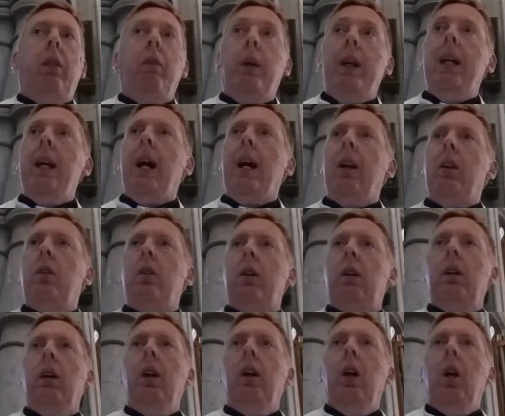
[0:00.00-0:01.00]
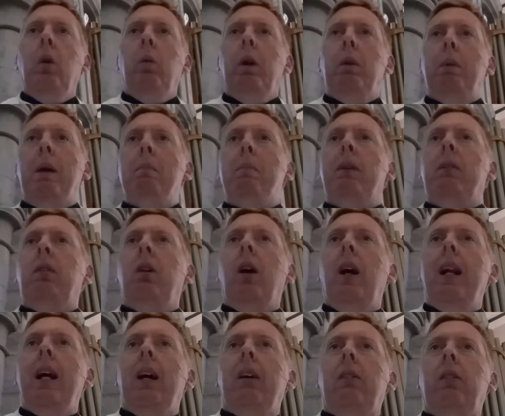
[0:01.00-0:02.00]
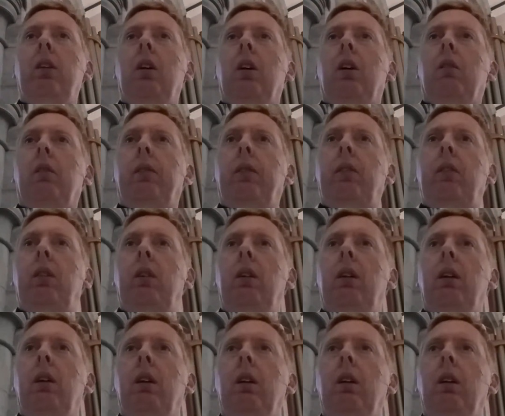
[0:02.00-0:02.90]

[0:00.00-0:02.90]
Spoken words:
300 would be beside ourselves.